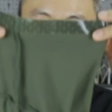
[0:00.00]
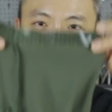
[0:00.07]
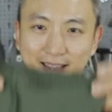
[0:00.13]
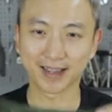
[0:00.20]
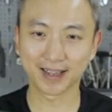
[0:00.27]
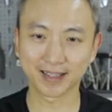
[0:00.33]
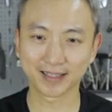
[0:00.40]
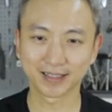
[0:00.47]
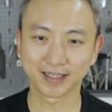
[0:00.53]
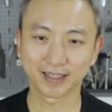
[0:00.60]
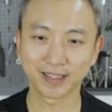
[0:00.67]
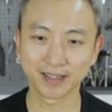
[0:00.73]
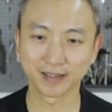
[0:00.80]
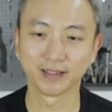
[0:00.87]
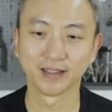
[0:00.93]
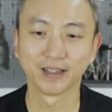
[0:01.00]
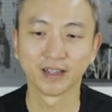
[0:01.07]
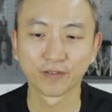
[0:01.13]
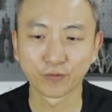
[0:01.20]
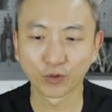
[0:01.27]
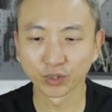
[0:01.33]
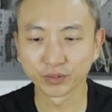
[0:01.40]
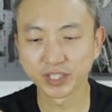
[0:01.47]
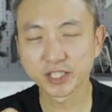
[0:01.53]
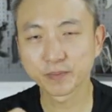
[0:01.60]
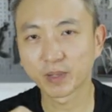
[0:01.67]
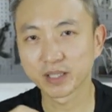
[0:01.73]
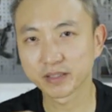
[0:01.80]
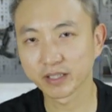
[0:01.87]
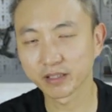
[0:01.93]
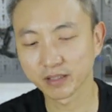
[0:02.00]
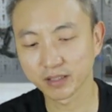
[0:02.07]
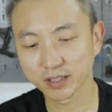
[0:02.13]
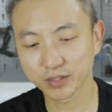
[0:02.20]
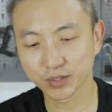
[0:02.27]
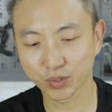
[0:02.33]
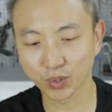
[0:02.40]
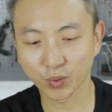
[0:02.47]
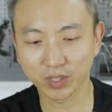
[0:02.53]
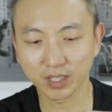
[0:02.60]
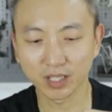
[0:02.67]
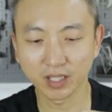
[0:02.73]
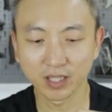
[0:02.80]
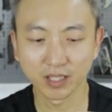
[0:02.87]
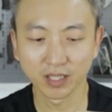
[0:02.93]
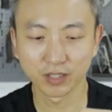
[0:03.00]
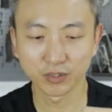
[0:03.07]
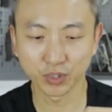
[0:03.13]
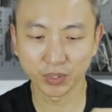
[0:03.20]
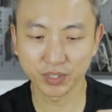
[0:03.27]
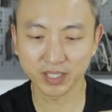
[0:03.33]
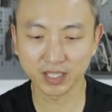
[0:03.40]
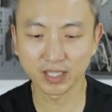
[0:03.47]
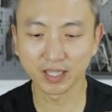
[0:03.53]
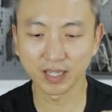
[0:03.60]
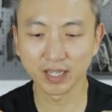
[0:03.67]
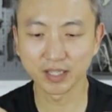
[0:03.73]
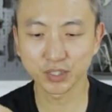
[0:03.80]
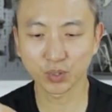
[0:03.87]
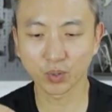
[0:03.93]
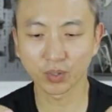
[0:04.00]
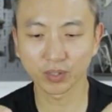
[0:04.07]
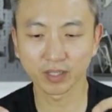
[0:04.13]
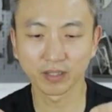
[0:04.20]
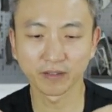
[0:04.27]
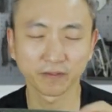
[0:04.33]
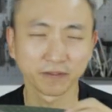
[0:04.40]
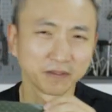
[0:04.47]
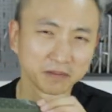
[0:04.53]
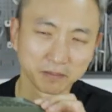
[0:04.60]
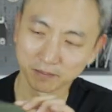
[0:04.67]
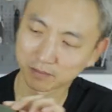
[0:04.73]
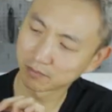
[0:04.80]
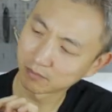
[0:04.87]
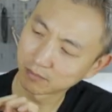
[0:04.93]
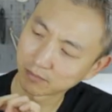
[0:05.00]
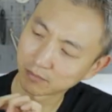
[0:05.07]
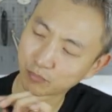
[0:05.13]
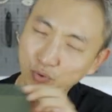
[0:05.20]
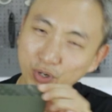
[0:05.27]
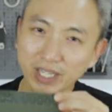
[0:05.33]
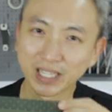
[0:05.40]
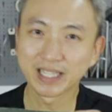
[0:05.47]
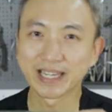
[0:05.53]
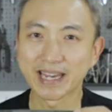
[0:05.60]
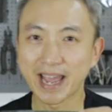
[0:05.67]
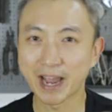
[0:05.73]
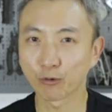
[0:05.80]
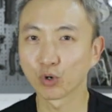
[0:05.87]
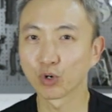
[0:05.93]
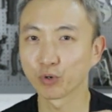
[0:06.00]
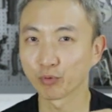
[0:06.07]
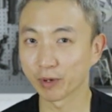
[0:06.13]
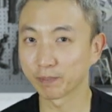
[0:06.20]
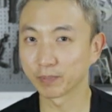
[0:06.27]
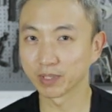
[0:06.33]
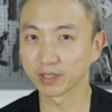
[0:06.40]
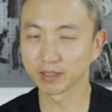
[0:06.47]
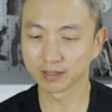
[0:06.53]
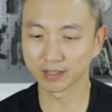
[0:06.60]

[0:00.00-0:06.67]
And here, for this particular Souke jersey, it's got a pretty narrow gripper,